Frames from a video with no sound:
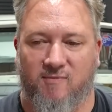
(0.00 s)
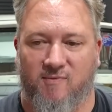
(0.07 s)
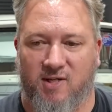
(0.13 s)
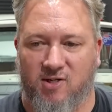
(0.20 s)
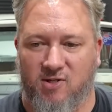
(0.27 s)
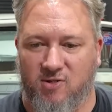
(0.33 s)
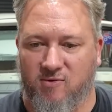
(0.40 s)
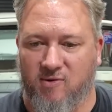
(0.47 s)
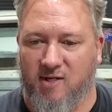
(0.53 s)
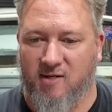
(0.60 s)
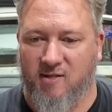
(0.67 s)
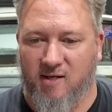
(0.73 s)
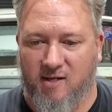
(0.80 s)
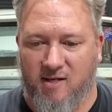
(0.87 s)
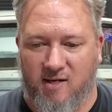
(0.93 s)
And when you're
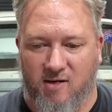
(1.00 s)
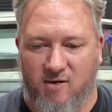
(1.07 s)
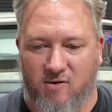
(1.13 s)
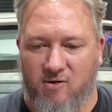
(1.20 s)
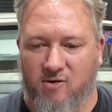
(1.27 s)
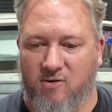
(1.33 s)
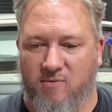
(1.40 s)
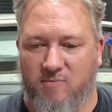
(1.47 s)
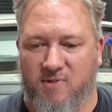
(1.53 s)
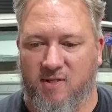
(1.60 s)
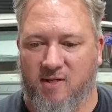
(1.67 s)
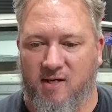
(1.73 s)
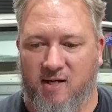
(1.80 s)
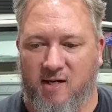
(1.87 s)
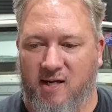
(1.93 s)
doing looms
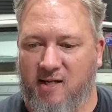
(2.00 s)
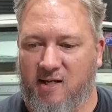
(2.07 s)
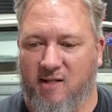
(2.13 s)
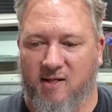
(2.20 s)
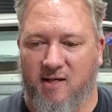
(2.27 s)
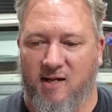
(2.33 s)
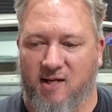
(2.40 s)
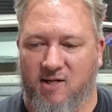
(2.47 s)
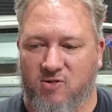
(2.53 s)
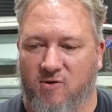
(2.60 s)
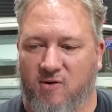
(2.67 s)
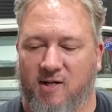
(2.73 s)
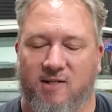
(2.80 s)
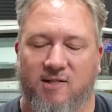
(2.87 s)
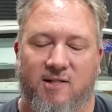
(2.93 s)
and any of the
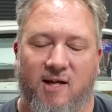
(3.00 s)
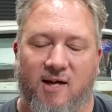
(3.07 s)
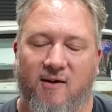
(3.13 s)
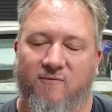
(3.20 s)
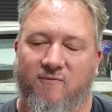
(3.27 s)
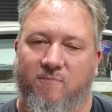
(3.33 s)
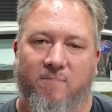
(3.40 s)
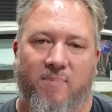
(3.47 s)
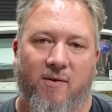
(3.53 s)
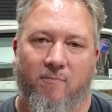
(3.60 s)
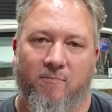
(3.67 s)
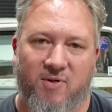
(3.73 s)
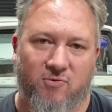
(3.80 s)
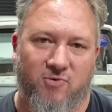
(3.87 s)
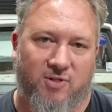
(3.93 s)
electronic stuff,
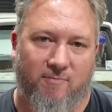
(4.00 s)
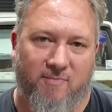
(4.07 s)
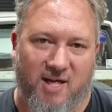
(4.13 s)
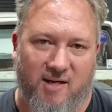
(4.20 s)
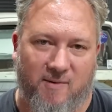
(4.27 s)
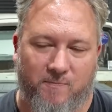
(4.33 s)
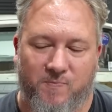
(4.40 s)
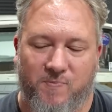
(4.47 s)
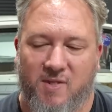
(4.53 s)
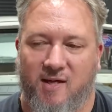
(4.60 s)
Bill's your man.